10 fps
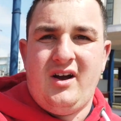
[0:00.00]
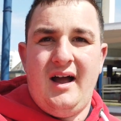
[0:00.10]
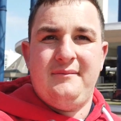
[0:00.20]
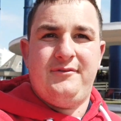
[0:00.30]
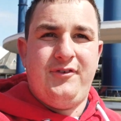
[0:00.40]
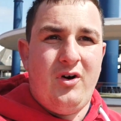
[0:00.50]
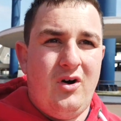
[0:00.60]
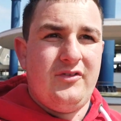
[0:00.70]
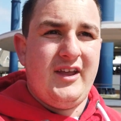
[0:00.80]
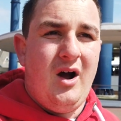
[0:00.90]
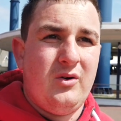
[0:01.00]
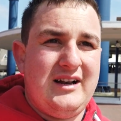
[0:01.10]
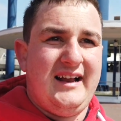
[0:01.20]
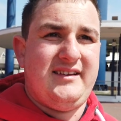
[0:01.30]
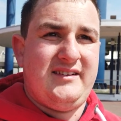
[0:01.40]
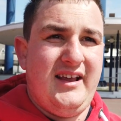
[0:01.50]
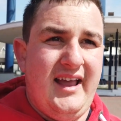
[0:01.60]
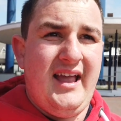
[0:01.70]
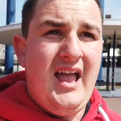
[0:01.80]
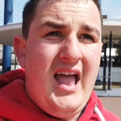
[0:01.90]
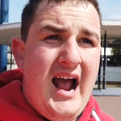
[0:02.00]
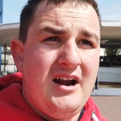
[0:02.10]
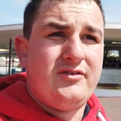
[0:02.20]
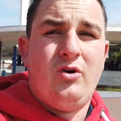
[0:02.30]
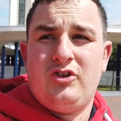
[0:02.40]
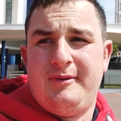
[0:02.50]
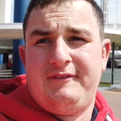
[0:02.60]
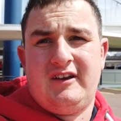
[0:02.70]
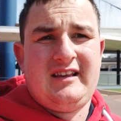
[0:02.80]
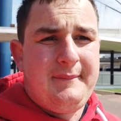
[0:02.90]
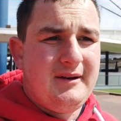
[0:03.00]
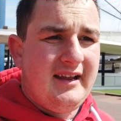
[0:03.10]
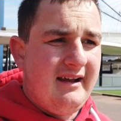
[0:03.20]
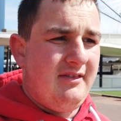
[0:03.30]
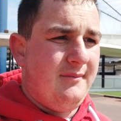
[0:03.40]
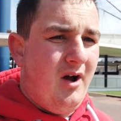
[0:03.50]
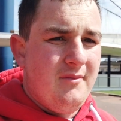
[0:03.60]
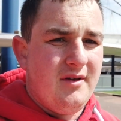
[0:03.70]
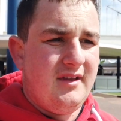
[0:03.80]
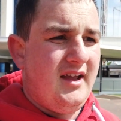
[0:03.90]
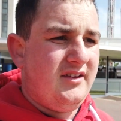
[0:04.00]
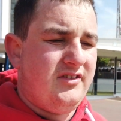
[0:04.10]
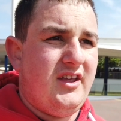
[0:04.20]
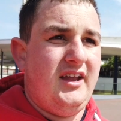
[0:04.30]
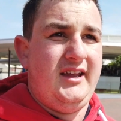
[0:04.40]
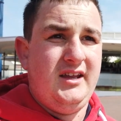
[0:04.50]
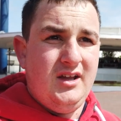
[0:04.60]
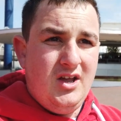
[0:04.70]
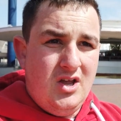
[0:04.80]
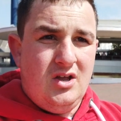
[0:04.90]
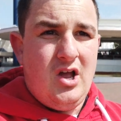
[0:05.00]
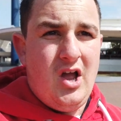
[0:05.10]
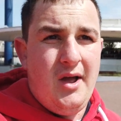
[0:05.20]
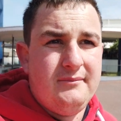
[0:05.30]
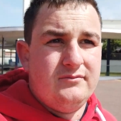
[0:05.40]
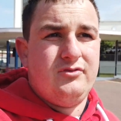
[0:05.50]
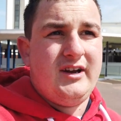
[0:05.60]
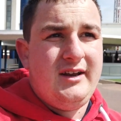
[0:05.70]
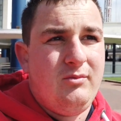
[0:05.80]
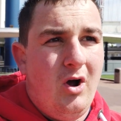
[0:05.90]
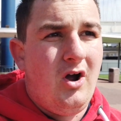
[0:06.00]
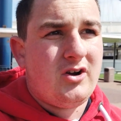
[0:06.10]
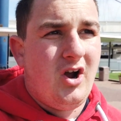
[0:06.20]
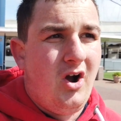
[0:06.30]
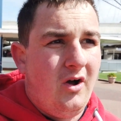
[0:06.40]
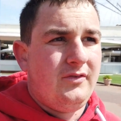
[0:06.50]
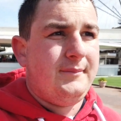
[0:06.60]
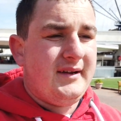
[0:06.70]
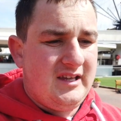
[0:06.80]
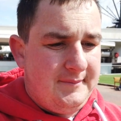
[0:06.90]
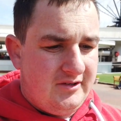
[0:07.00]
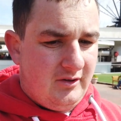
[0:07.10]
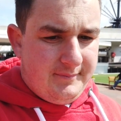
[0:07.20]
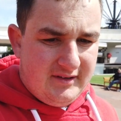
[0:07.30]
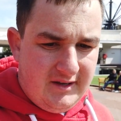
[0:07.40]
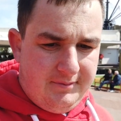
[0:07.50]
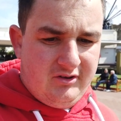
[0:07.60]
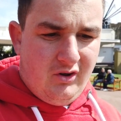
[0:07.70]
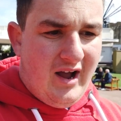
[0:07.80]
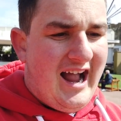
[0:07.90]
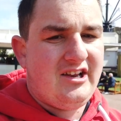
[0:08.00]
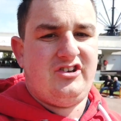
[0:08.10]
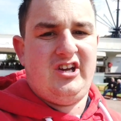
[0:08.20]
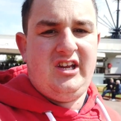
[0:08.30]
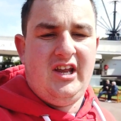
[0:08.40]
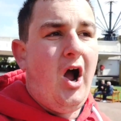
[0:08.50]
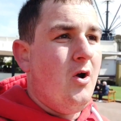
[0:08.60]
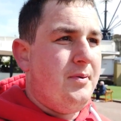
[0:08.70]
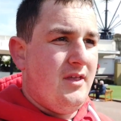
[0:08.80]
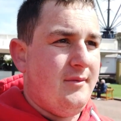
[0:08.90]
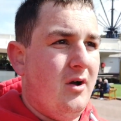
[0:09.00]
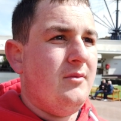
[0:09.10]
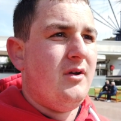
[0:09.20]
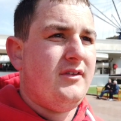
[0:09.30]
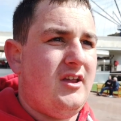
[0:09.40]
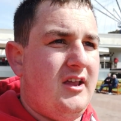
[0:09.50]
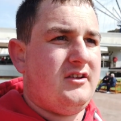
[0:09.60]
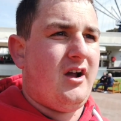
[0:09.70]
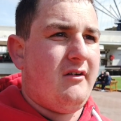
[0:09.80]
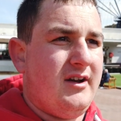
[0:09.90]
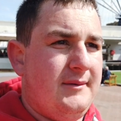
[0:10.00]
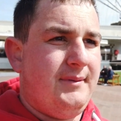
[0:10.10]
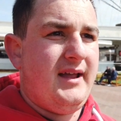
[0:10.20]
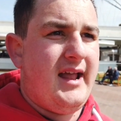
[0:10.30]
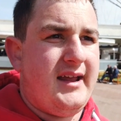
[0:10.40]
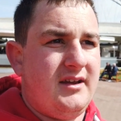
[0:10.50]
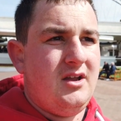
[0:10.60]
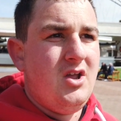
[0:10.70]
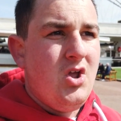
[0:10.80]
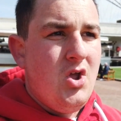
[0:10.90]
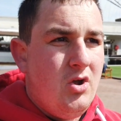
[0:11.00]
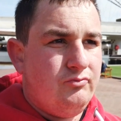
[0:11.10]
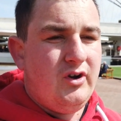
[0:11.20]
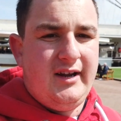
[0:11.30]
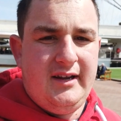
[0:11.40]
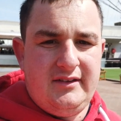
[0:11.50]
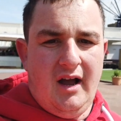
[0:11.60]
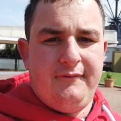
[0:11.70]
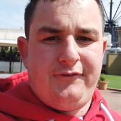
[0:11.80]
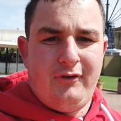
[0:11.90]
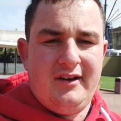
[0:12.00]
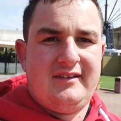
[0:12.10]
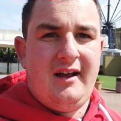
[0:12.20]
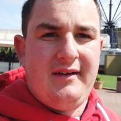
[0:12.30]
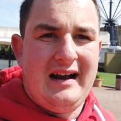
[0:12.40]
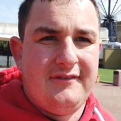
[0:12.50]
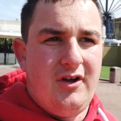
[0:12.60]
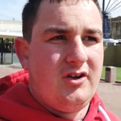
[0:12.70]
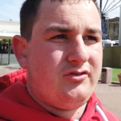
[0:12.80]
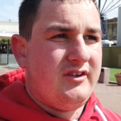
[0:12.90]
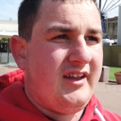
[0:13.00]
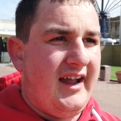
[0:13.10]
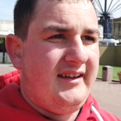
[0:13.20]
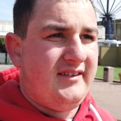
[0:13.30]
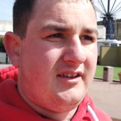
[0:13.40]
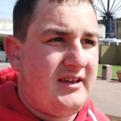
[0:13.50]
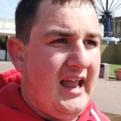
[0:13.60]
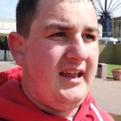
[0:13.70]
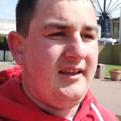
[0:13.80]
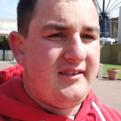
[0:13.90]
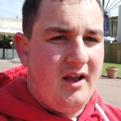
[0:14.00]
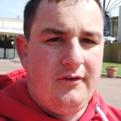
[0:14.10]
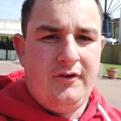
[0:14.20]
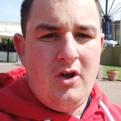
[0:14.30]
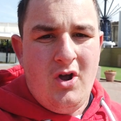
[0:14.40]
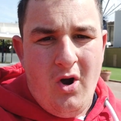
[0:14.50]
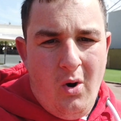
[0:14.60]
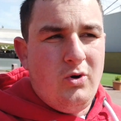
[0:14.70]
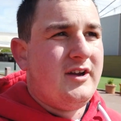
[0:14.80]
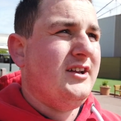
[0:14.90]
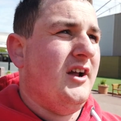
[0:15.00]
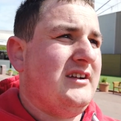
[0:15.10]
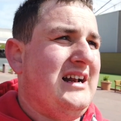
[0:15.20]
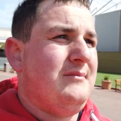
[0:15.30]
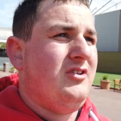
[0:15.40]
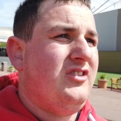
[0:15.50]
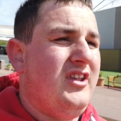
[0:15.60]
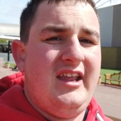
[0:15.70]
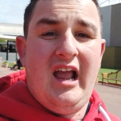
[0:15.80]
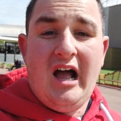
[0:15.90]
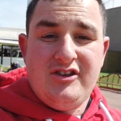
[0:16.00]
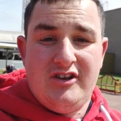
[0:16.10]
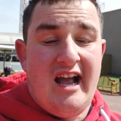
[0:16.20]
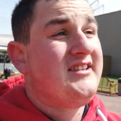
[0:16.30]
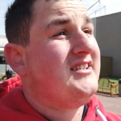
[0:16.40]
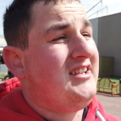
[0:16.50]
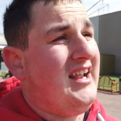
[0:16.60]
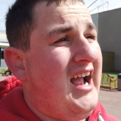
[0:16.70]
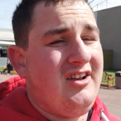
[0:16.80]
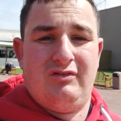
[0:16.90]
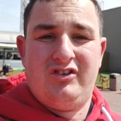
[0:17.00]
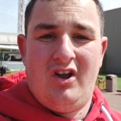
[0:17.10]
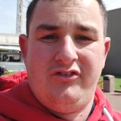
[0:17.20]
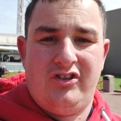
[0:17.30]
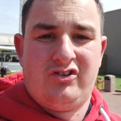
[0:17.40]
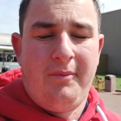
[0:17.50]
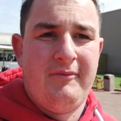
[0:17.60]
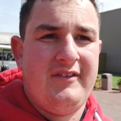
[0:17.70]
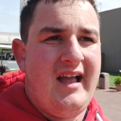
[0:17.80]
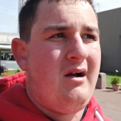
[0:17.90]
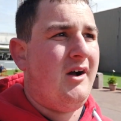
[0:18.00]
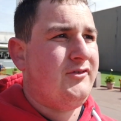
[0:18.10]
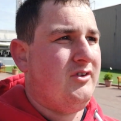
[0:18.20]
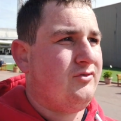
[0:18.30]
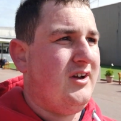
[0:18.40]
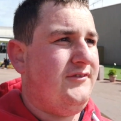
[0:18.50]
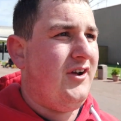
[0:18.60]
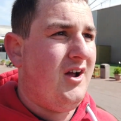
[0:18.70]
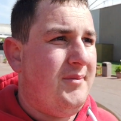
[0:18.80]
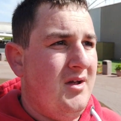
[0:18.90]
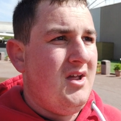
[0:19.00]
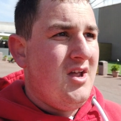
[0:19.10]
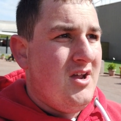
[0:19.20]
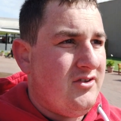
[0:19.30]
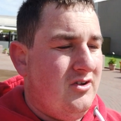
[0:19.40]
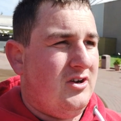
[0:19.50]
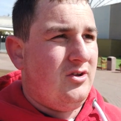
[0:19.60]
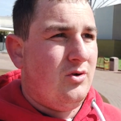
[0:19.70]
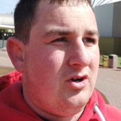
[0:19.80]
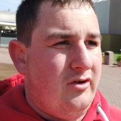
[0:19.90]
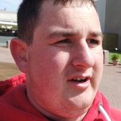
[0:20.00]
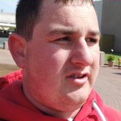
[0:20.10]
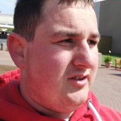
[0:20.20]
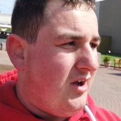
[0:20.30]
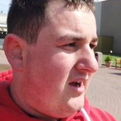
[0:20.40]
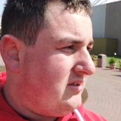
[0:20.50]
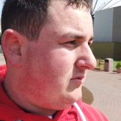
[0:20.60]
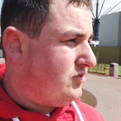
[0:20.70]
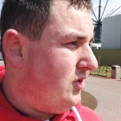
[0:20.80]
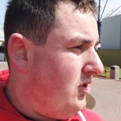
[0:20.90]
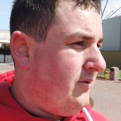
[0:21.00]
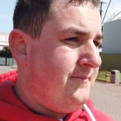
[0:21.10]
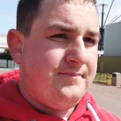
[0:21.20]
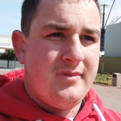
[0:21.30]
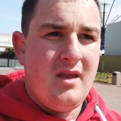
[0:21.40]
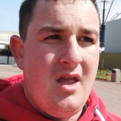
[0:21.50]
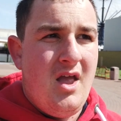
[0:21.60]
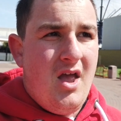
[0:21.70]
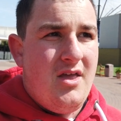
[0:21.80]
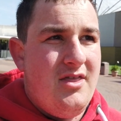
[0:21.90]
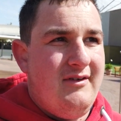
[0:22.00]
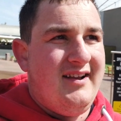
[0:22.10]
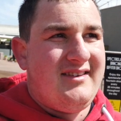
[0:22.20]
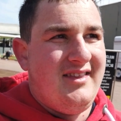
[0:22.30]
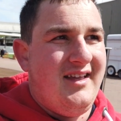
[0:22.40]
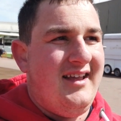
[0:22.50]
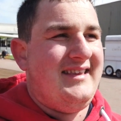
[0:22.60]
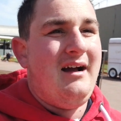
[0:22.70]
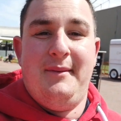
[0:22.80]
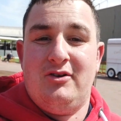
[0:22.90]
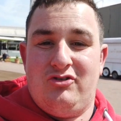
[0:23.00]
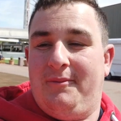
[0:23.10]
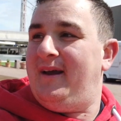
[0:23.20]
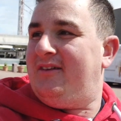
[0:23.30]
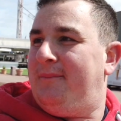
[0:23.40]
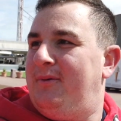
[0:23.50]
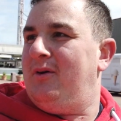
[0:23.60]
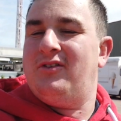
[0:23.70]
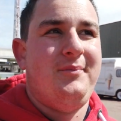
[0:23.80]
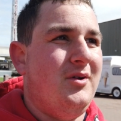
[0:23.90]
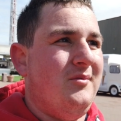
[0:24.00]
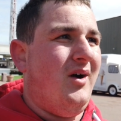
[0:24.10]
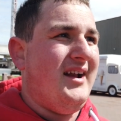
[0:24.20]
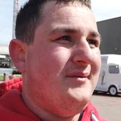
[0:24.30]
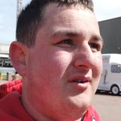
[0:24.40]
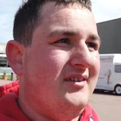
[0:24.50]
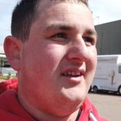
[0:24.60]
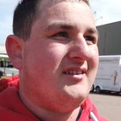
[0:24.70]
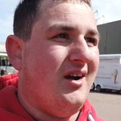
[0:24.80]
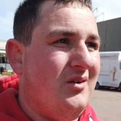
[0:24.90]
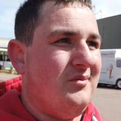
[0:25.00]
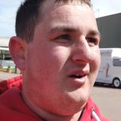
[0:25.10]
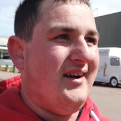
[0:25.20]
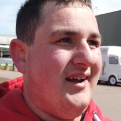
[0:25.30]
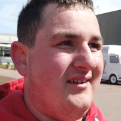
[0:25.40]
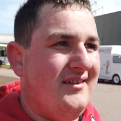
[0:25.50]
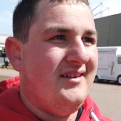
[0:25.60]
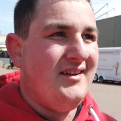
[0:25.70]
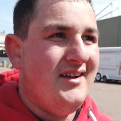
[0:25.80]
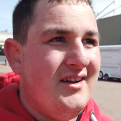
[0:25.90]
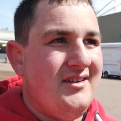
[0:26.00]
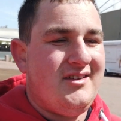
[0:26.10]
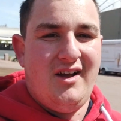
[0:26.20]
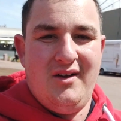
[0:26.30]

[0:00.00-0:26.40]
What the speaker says: time for the old classics here. And of course, the big thing that's happening here at the moment is the rework on the Big Dipper. So the Big Dipper is not actually open at the moment. It is currently being redone for its anniversary date. It's getting itself all looking nice and glamorous. The onion actually has returned to the top of it now after its refurb, so it's looking all glorious and nice. And I'm sure the rest of it's now a milk drop. Yeah, it's not blue and white anymore, is it? It's gold and white now. So